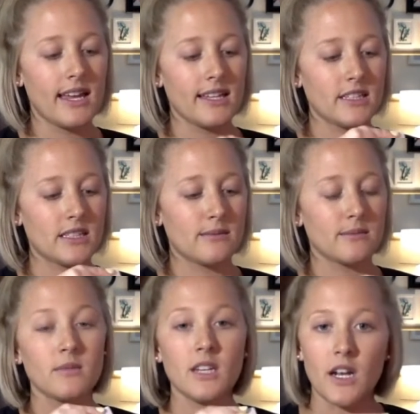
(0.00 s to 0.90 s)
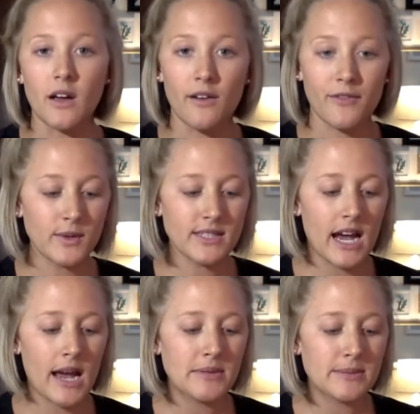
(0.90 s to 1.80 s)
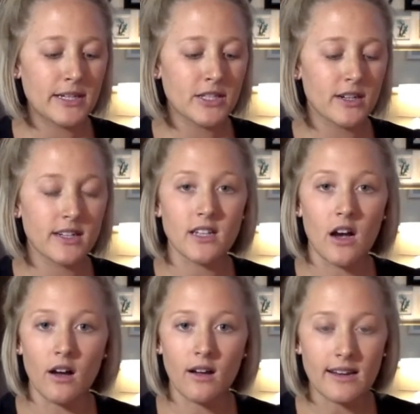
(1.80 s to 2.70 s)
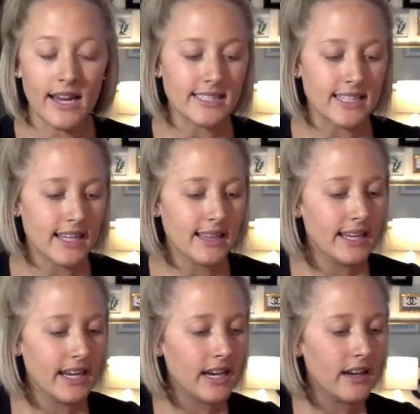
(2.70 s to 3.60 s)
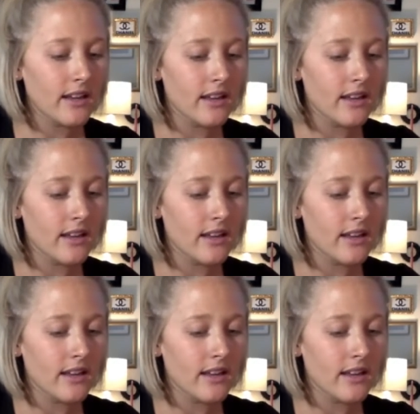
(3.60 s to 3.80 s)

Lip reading: Just, a few times, make sure it's all nice and clean.